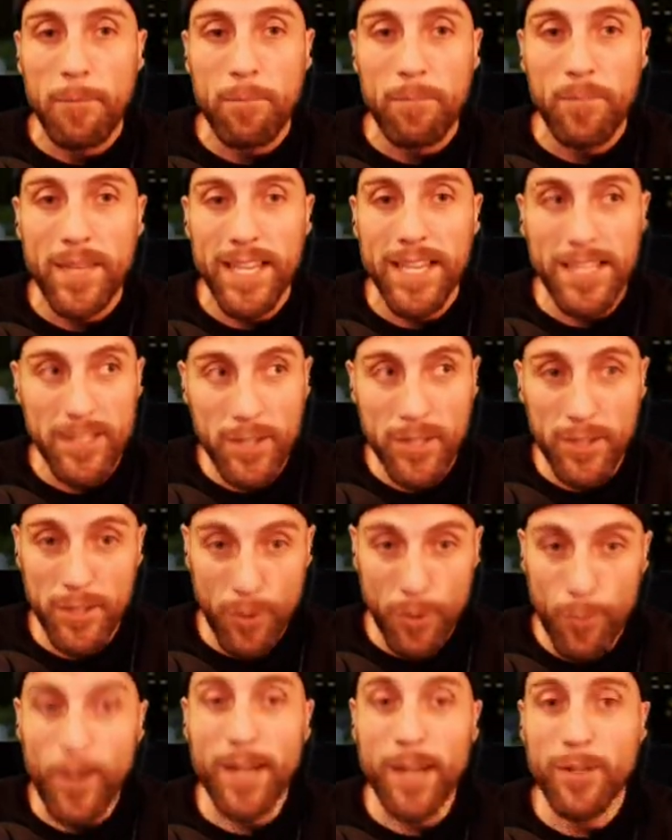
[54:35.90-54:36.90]
is a
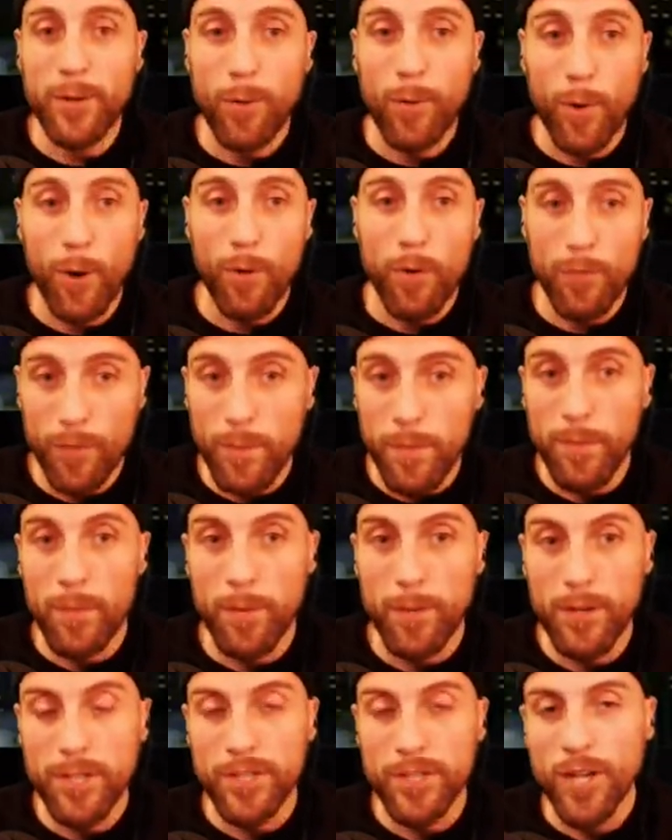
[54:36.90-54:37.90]
direct quote from the
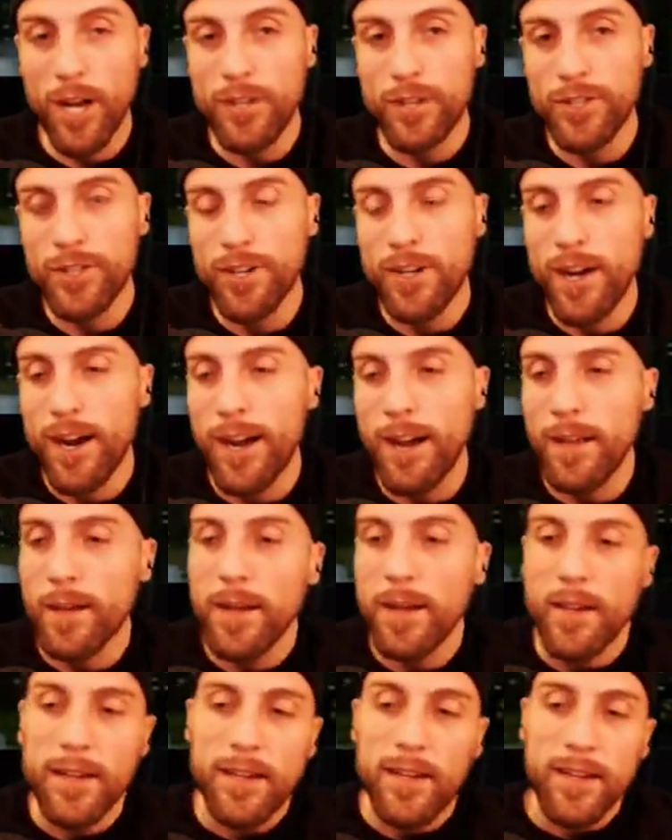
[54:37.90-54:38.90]
Book of Joshua, all
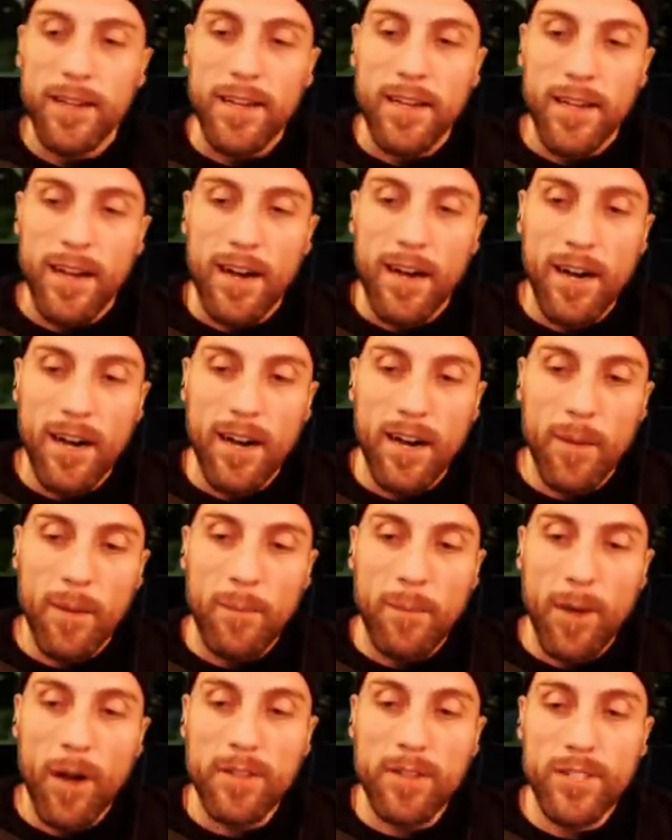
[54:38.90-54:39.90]

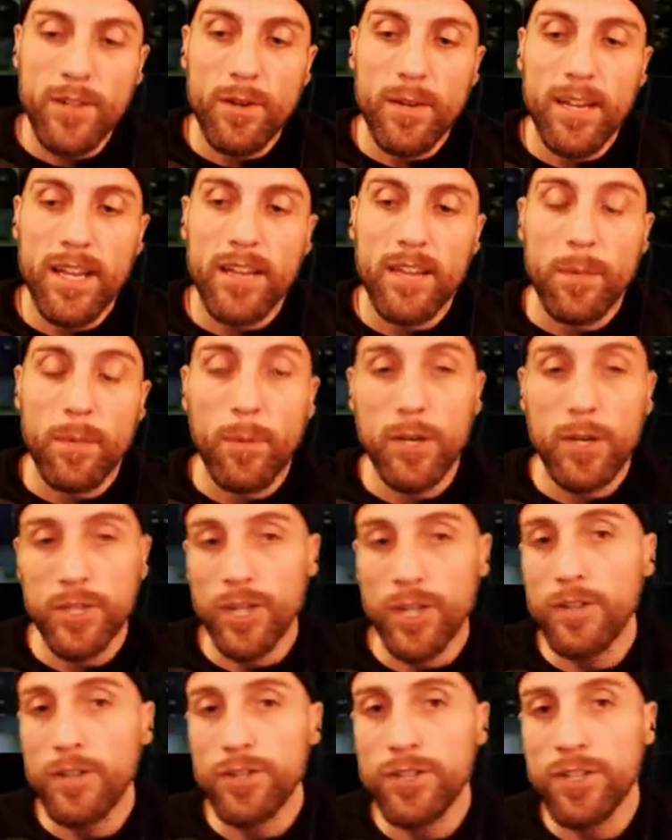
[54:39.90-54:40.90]
right? Also, the Book of
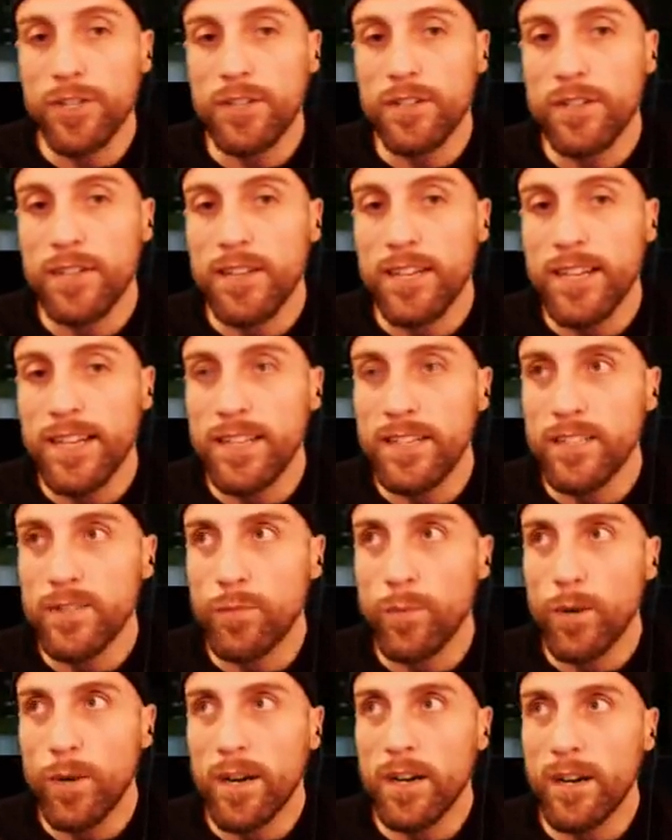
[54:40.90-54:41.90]
Joshua is
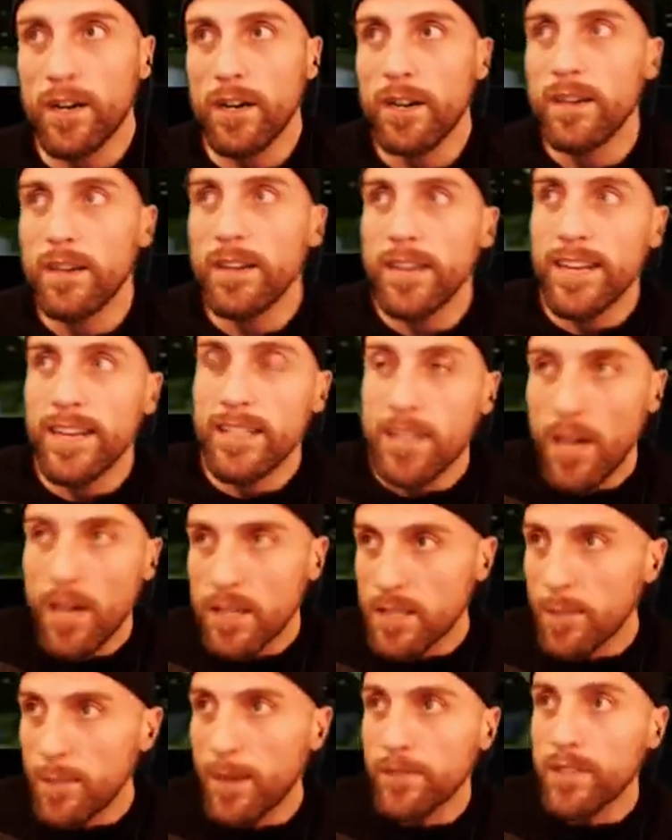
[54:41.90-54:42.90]
where it
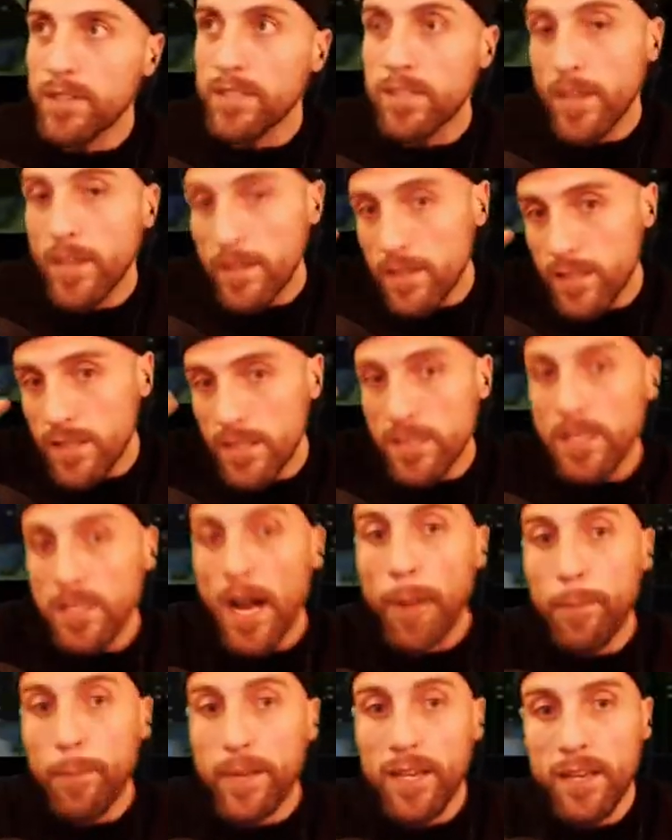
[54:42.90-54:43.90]
talks about the sun
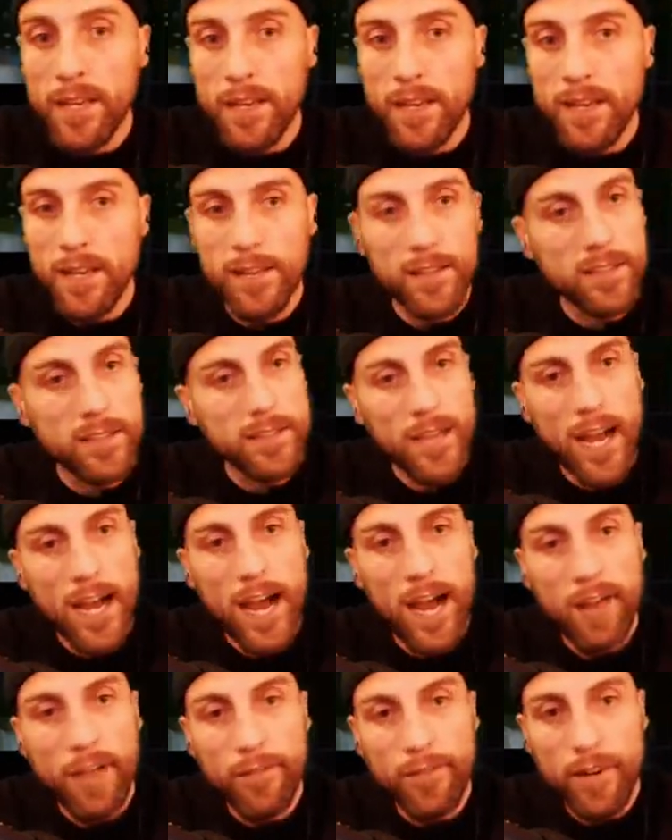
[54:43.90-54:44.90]
stopping in the
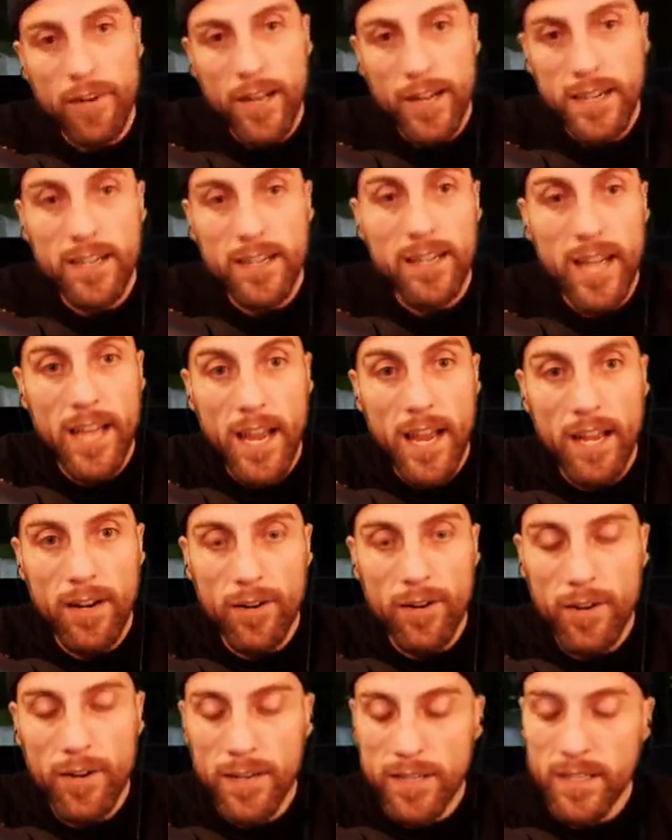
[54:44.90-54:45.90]
sky for like a day
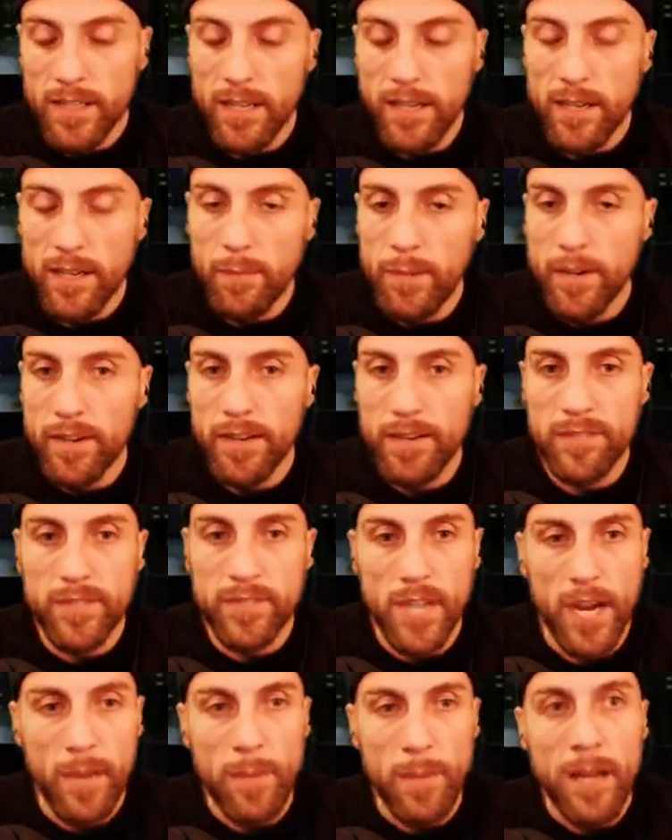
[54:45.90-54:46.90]
or an extended period of
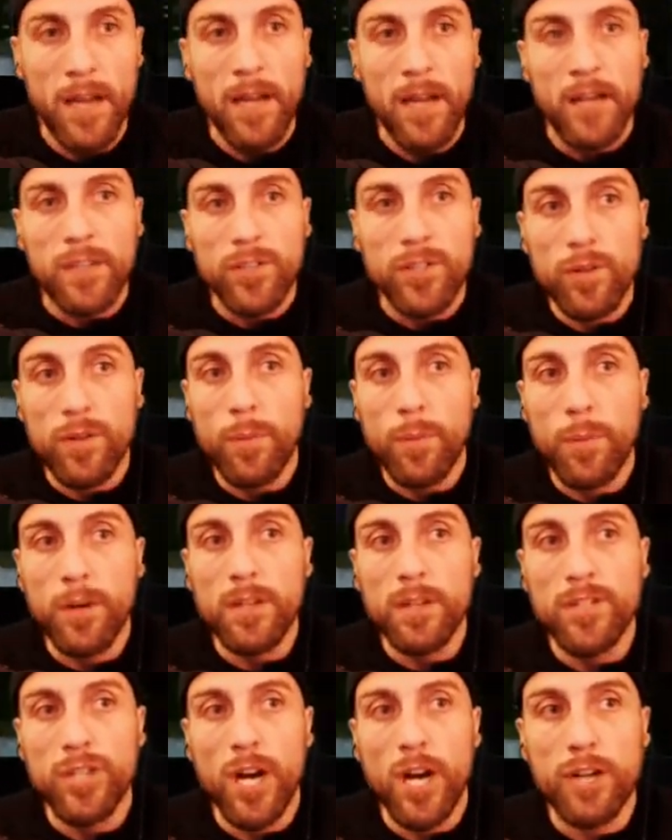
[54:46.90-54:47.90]
time. So the
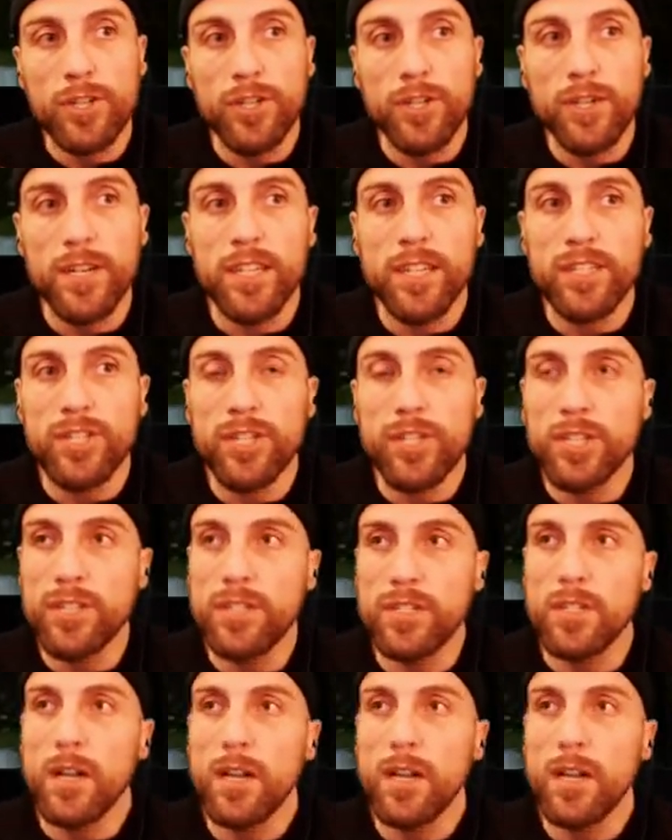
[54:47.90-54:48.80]
Book of Joshua is just,